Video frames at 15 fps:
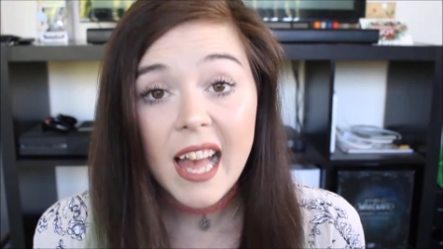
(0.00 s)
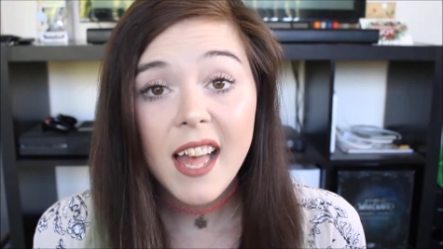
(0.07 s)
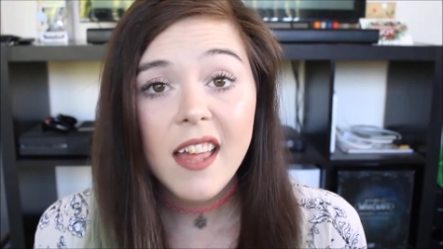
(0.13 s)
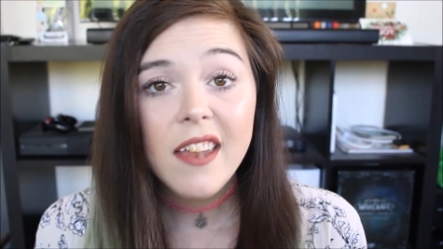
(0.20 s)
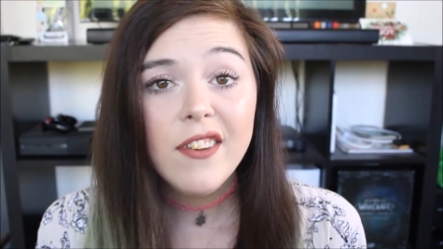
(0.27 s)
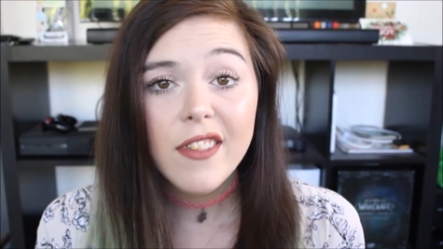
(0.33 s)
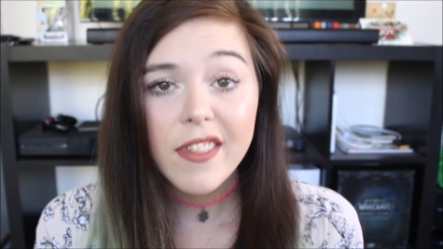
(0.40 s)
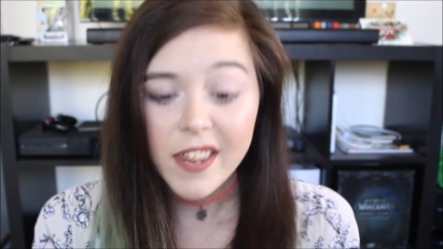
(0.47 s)

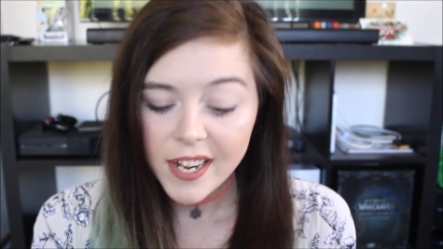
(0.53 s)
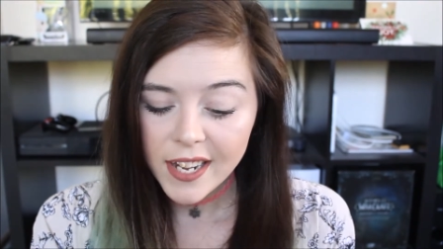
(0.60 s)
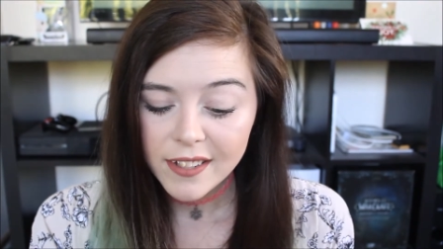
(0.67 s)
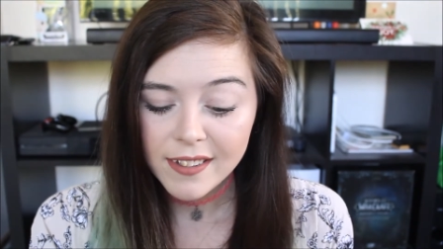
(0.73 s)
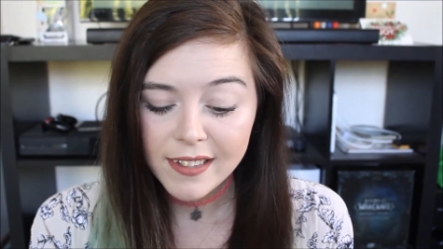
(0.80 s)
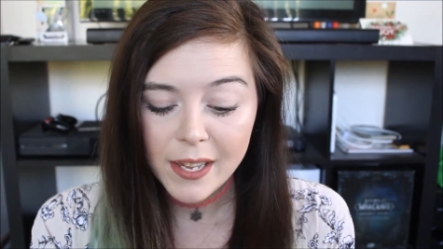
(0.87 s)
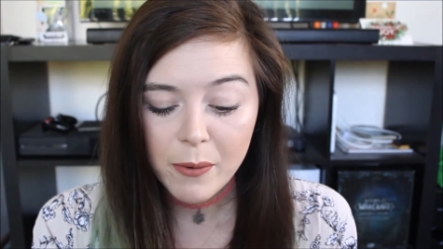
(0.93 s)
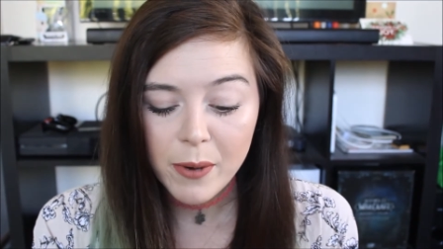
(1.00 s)
And the
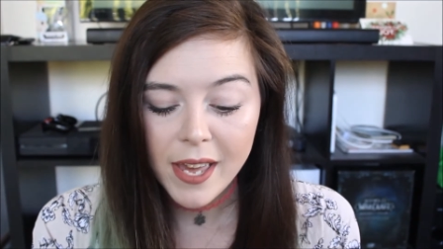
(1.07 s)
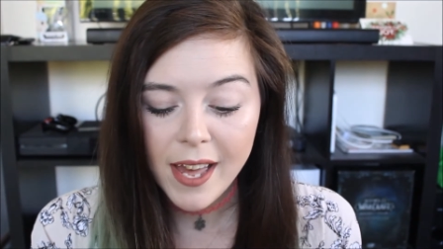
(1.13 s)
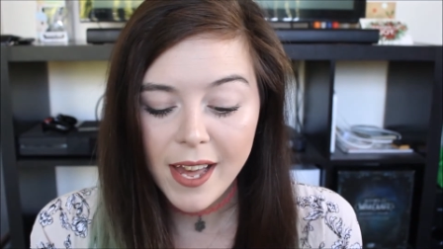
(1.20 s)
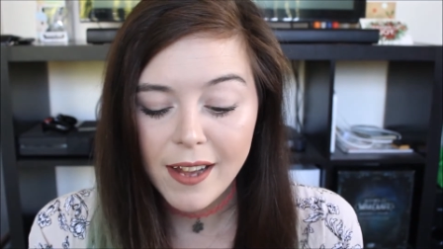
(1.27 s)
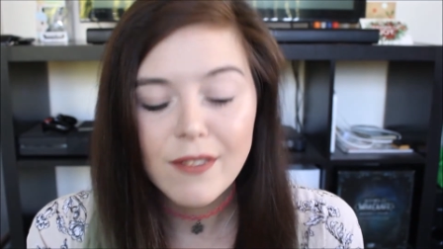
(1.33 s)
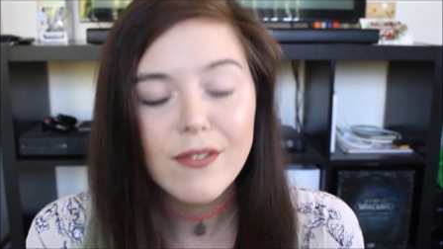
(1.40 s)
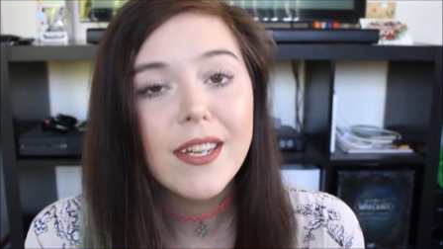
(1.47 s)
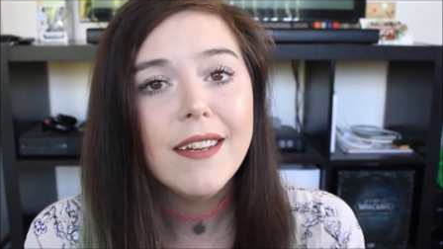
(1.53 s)
next thing we
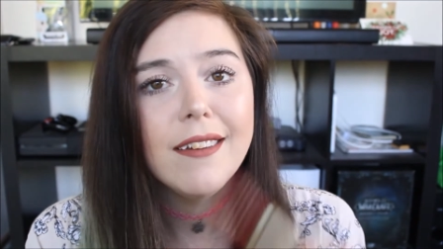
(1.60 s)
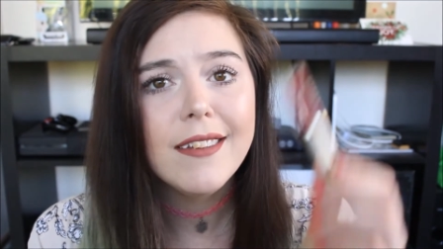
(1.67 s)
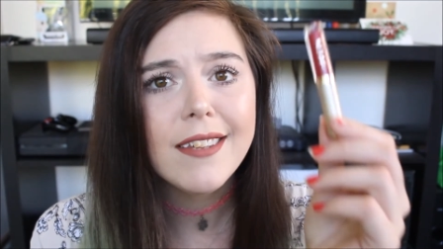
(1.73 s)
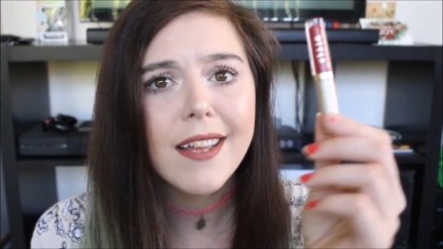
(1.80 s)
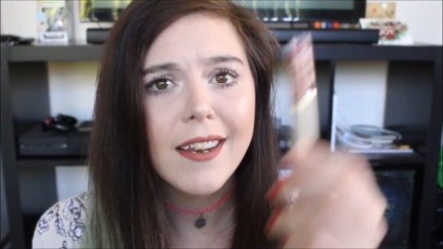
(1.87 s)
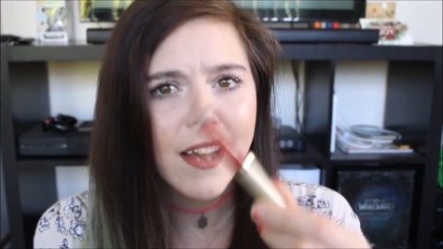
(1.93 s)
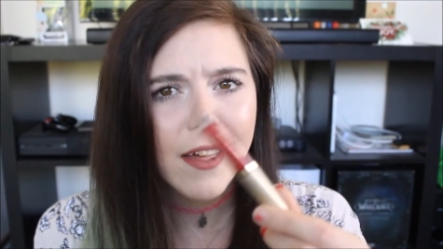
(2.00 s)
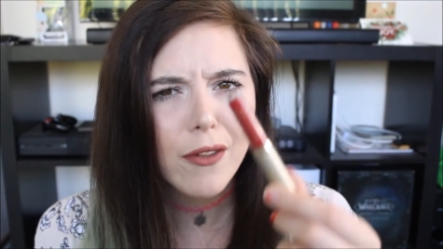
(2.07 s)
have is
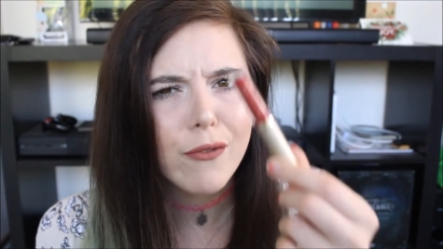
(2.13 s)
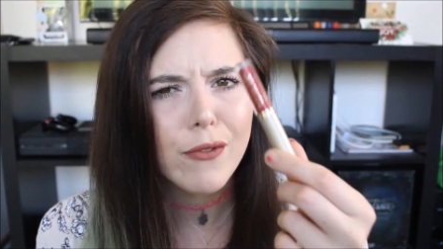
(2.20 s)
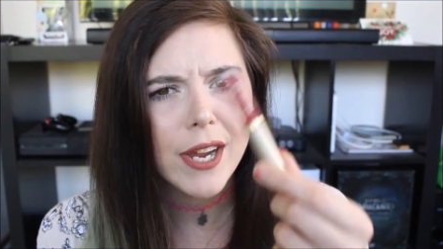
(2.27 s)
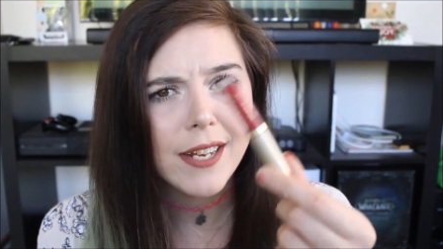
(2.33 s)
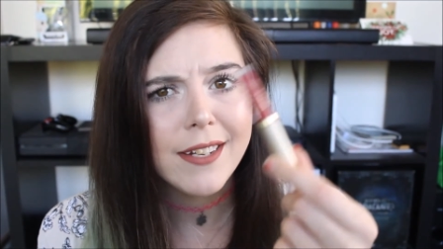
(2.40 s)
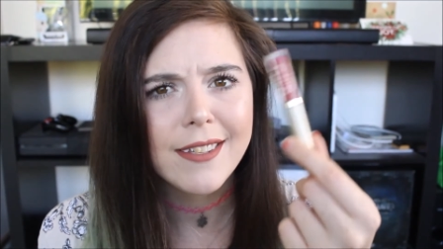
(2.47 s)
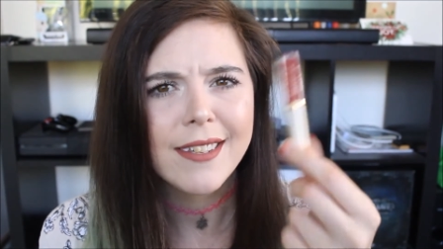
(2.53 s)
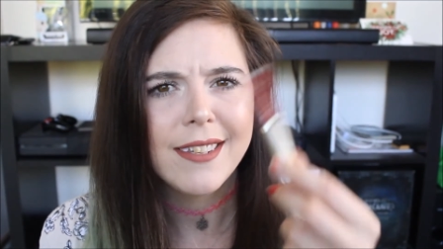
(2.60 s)
another
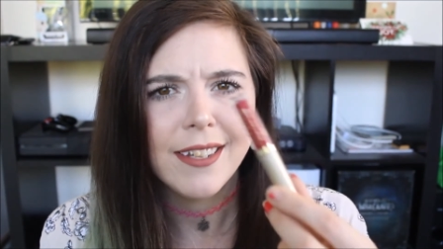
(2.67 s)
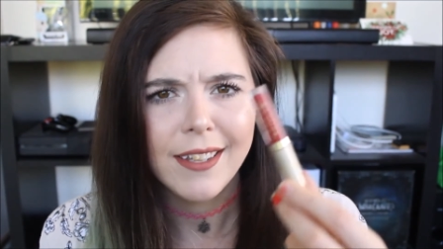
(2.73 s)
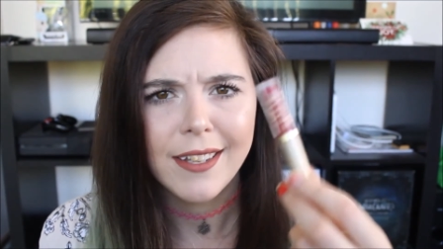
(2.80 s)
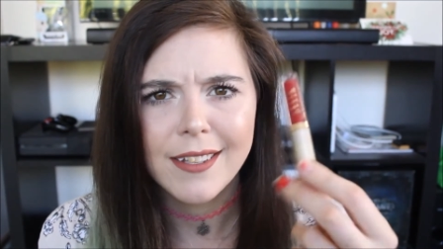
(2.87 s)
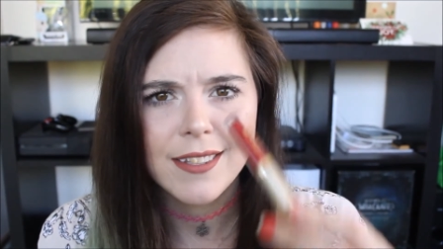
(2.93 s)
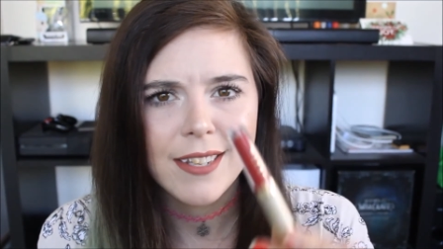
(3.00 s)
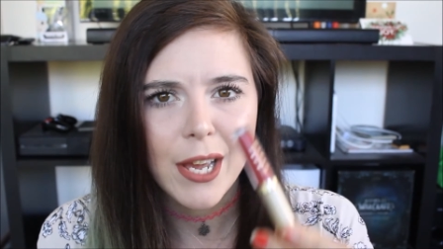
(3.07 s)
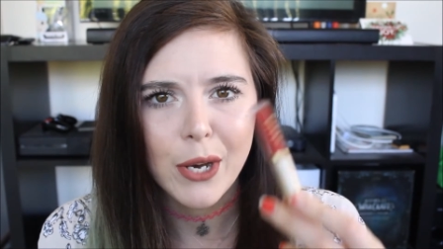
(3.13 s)
red
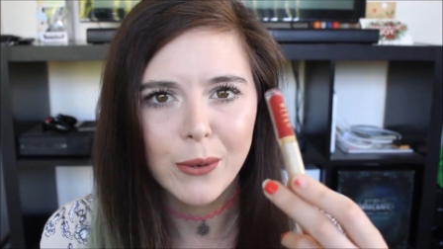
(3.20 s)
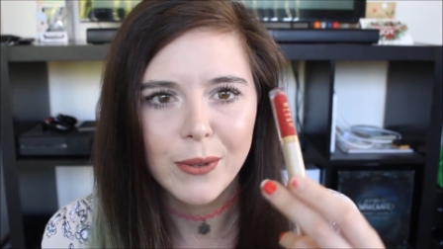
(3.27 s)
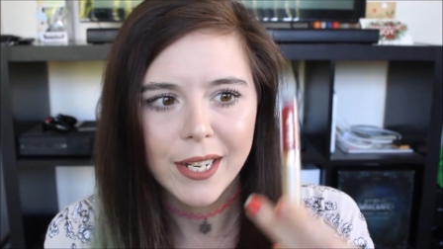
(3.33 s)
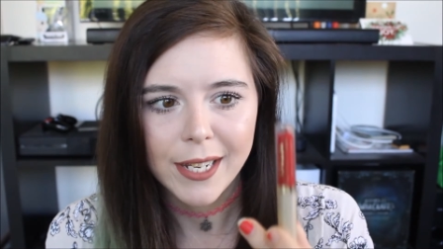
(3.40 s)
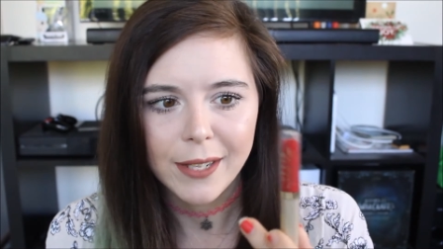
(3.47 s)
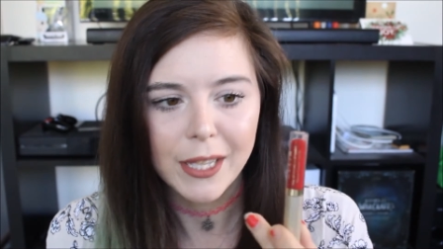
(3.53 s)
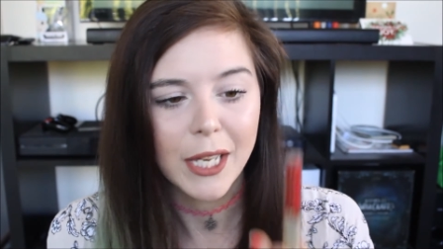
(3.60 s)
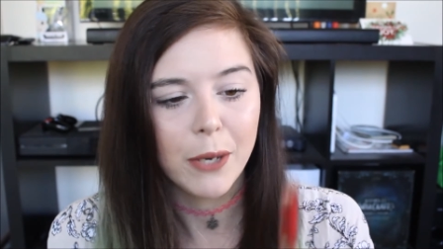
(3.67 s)
Stila Stay All
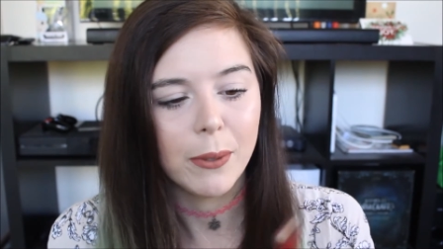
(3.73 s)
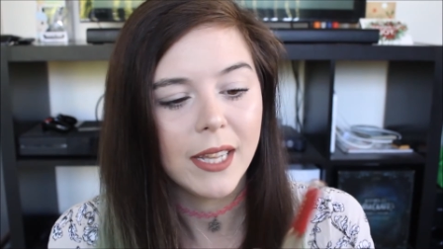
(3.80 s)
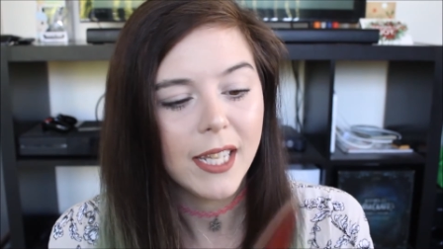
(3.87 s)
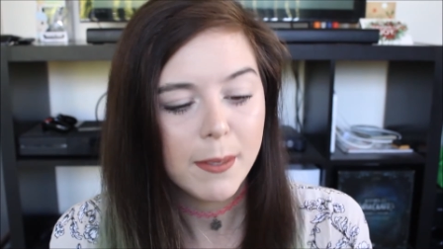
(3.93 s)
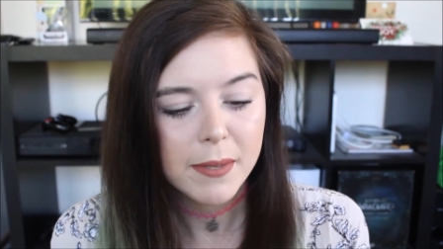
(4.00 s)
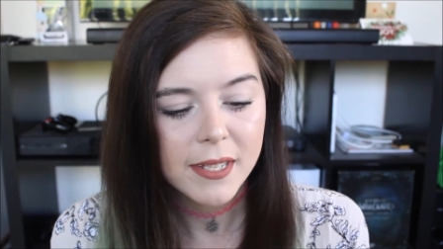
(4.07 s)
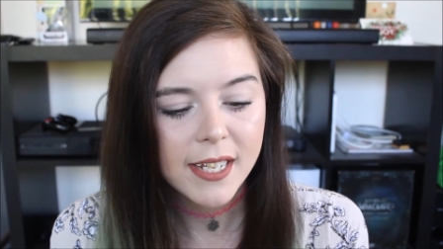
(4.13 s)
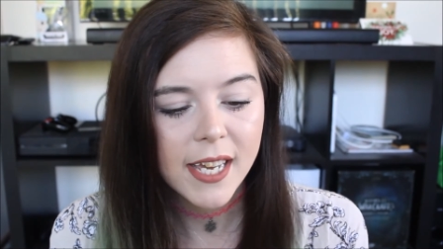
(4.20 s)
Day liquid
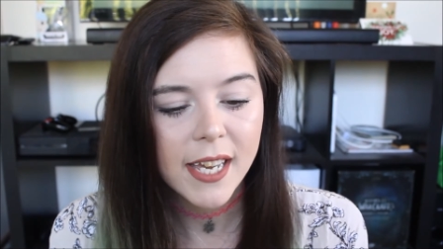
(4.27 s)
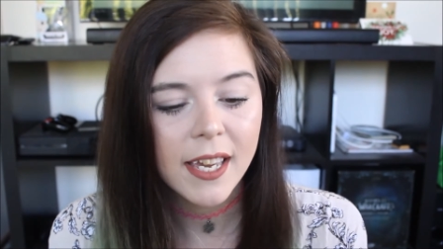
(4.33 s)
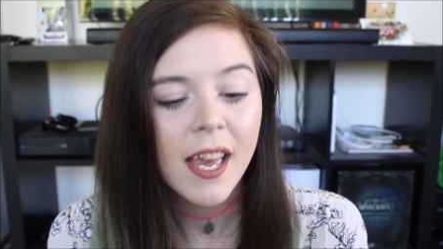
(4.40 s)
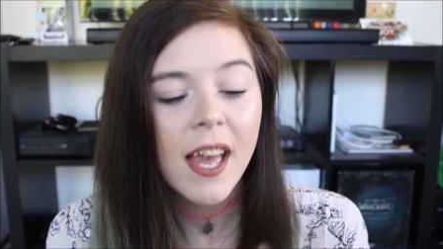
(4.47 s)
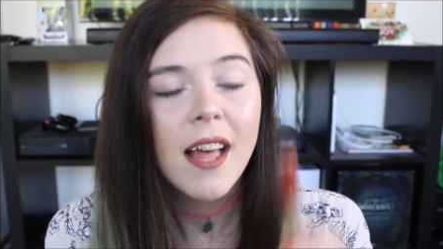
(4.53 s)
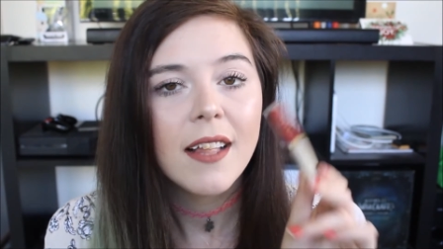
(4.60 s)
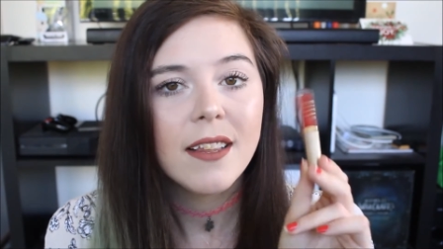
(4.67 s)
lipstick.